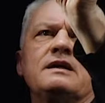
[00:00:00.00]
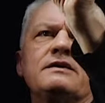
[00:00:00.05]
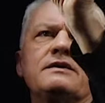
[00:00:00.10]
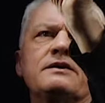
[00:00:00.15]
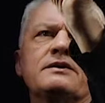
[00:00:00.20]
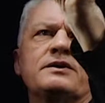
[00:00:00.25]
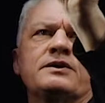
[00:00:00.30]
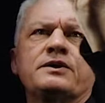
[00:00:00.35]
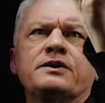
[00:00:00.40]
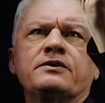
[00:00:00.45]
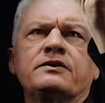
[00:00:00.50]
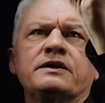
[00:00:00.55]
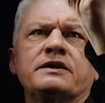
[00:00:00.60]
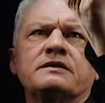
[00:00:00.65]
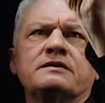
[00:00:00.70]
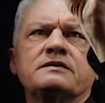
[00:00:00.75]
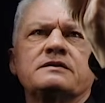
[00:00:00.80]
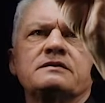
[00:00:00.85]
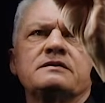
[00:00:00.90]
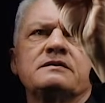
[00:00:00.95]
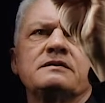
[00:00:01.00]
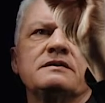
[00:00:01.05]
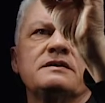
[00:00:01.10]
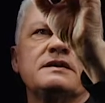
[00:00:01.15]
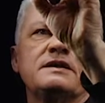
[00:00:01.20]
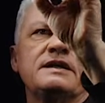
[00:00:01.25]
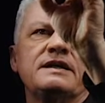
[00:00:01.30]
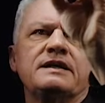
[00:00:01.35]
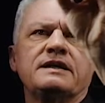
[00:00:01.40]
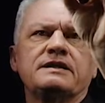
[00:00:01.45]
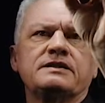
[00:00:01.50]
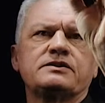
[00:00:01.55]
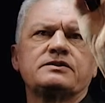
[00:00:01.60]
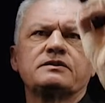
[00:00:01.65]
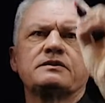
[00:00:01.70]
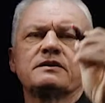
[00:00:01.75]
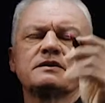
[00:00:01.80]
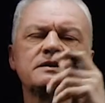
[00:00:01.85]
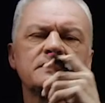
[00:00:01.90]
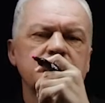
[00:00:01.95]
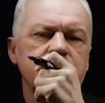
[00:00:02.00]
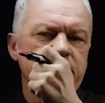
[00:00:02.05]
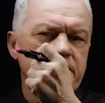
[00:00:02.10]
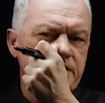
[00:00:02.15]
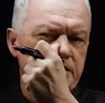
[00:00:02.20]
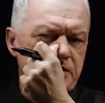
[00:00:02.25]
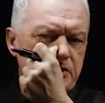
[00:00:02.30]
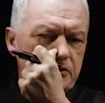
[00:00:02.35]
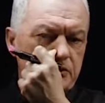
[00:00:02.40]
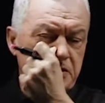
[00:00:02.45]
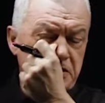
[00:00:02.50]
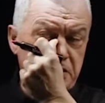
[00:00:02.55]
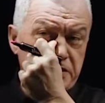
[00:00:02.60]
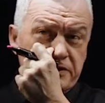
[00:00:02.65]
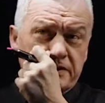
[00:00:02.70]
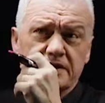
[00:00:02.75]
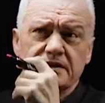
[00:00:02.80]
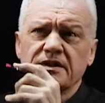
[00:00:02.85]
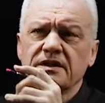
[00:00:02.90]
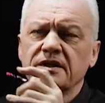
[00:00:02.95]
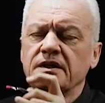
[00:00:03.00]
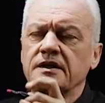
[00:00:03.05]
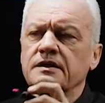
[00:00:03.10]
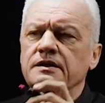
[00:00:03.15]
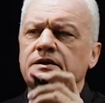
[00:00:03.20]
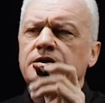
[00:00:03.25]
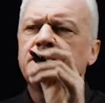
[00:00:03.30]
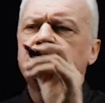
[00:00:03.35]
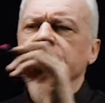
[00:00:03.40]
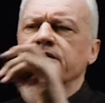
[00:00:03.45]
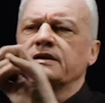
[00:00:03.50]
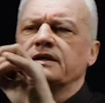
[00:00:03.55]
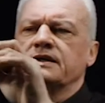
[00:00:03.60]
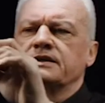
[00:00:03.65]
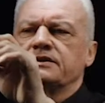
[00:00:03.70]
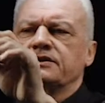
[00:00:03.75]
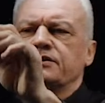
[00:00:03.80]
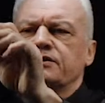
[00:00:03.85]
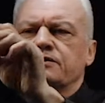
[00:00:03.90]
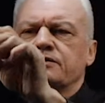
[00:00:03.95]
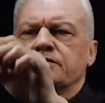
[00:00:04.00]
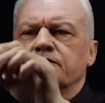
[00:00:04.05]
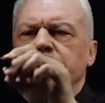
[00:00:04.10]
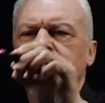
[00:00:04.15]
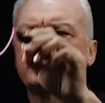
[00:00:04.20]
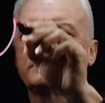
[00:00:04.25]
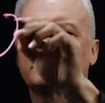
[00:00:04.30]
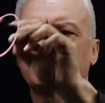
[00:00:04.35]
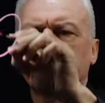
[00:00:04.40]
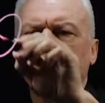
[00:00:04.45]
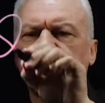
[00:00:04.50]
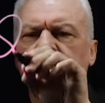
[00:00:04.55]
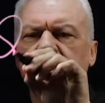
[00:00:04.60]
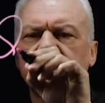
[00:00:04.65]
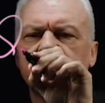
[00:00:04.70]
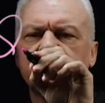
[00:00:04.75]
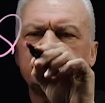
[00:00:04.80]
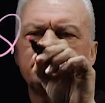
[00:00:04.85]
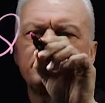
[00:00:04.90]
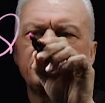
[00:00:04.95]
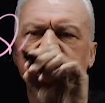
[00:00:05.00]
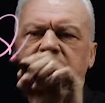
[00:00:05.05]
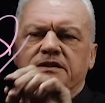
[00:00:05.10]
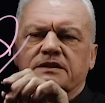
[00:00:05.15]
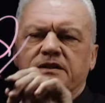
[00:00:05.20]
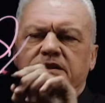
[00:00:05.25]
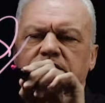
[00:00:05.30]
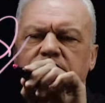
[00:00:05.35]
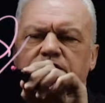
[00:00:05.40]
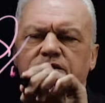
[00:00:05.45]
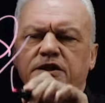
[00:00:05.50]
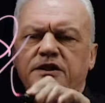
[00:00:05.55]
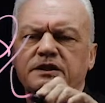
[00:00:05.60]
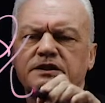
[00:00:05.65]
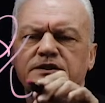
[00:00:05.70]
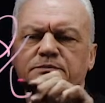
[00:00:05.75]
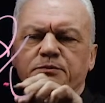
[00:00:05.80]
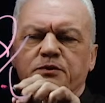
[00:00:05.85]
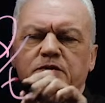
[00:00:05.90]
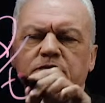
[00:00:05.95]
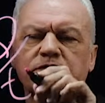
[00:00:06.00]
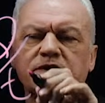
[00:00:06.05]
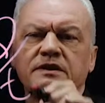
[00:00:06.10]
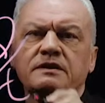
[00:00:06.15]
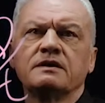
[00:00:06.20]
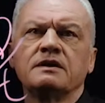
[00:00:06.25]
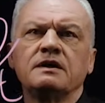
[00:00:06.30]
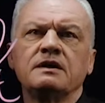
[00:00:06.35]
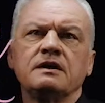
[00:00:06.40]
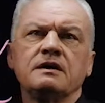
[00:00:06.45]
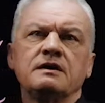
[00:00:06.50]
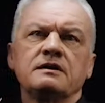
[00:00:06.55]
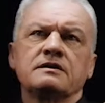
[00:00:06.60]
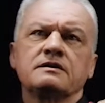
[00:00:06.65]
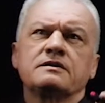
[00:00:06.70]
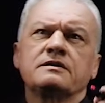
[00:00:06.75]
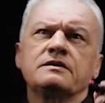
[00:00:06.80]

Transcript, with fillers: the current in a circuit, and we denote current. Current, as you recall, is basically charge moving. The